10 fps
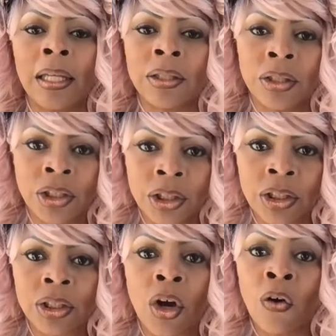it's
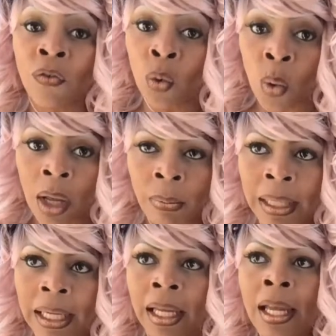just
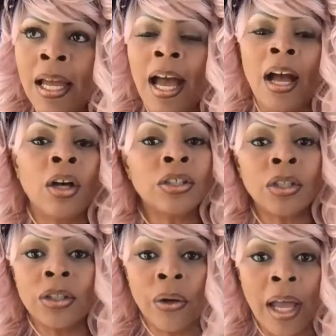overwhelming. I
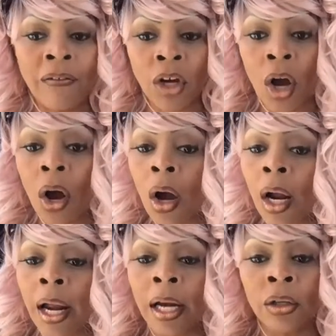also don't have a
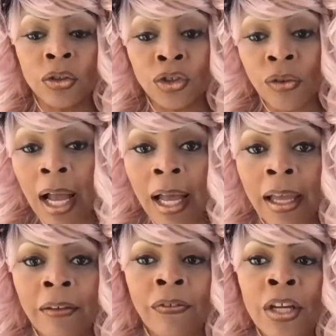car. I don't
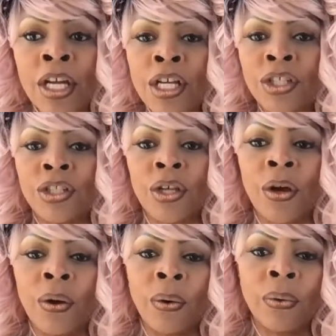drive.
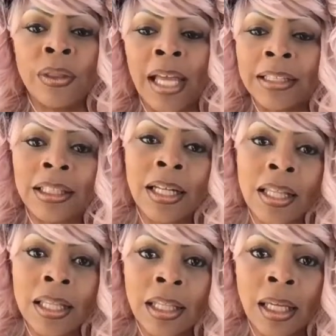So that's
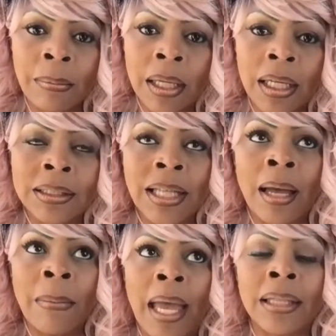another thing because
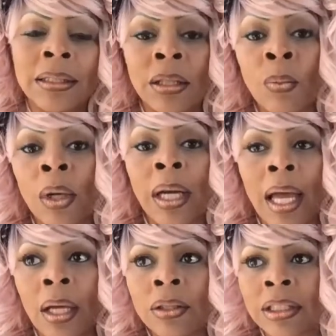I'm at someone
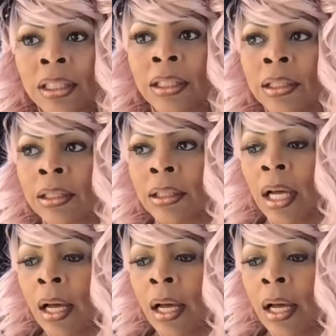else's,